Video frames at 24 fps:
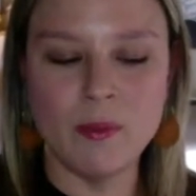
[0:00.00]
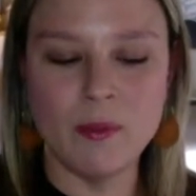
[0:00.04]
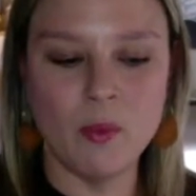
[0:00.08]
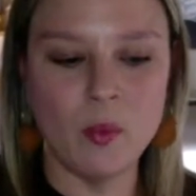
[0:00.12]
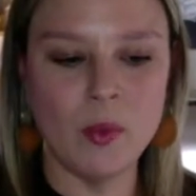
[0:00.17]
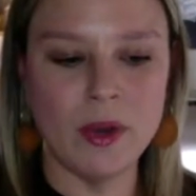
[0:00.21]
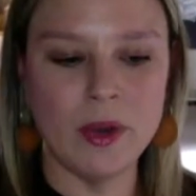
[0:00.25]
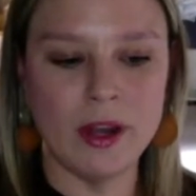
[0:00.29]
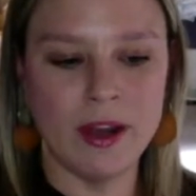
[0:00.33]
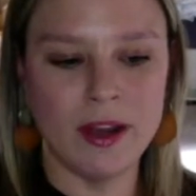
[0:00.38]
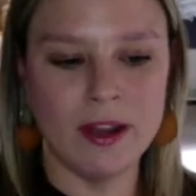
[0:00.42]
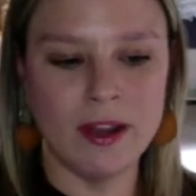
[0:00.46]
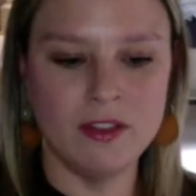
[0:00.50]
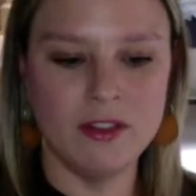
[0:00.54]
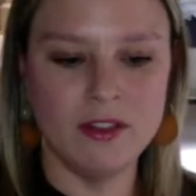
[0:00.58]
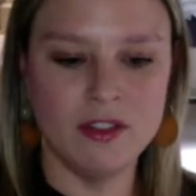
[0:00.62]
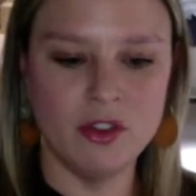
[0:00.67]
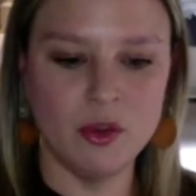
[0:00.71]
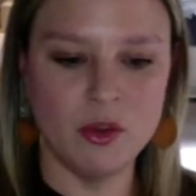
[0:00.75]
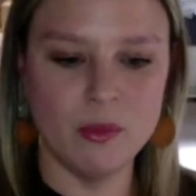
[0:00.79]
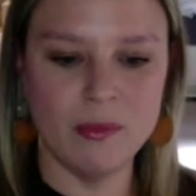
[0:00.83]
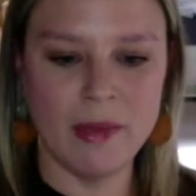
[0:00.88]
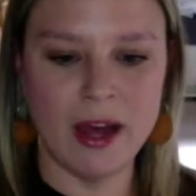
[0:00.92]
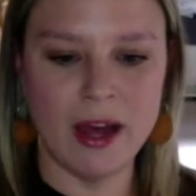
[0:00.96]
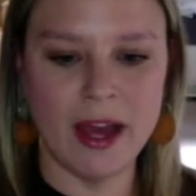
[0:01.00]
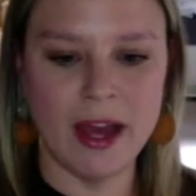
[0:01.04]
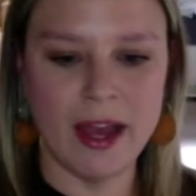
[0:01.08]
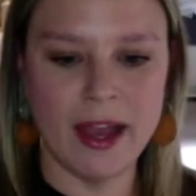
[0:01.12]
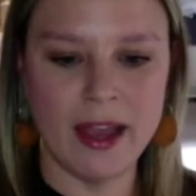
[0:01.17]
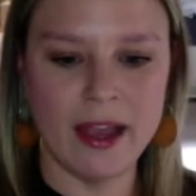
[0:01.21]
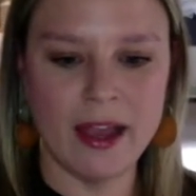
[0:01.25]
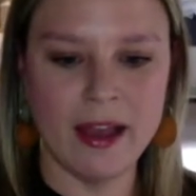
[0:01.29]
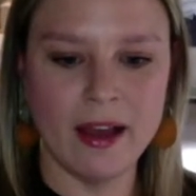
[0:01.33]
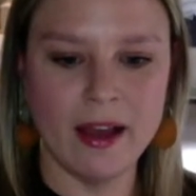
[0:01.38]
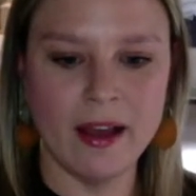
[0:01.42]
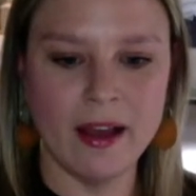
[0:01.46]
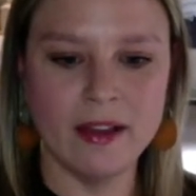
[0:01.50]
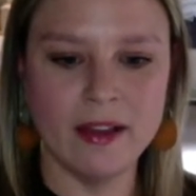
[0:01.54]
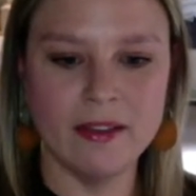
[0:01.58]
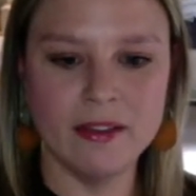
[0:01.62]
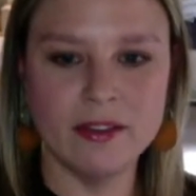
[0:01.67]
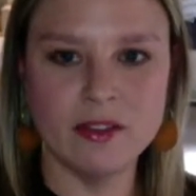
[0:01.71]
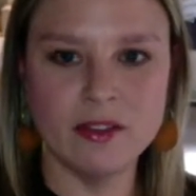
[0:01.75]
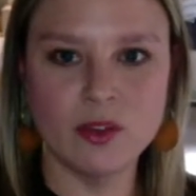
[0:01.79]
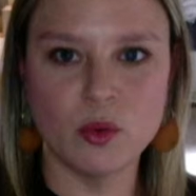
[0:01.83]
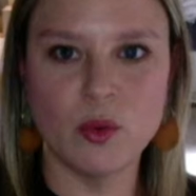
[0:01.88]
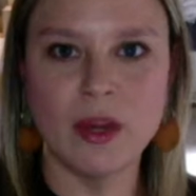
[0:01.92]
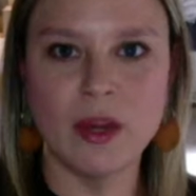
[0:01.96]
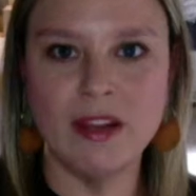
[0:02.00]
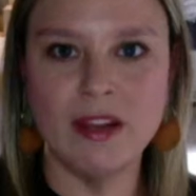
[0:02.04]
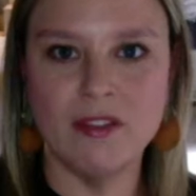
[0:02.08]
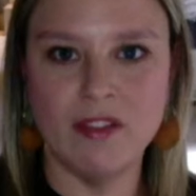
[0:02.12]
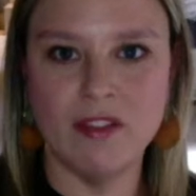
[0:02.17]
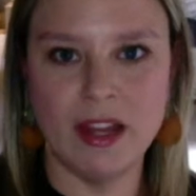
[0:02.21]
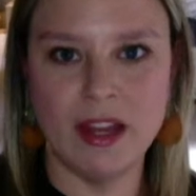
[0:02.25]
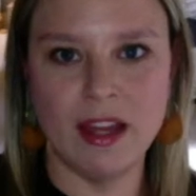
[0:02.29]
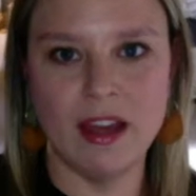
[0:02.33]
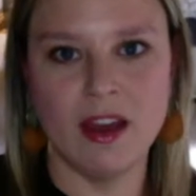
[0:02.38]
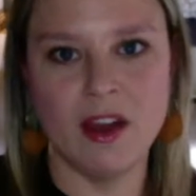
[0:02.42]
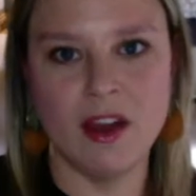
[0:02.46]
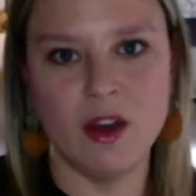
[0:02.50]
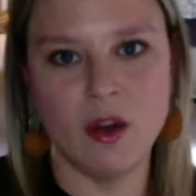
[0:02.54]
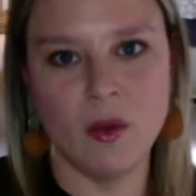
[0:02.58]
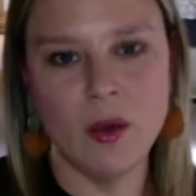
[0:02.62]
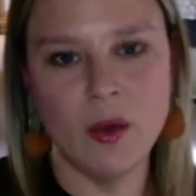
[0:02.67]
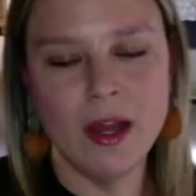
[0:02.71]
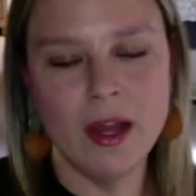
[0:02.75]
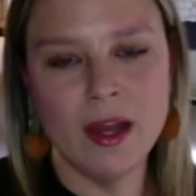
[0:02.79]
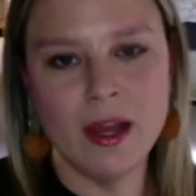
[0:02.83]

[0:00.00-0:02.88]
when I do my screen video,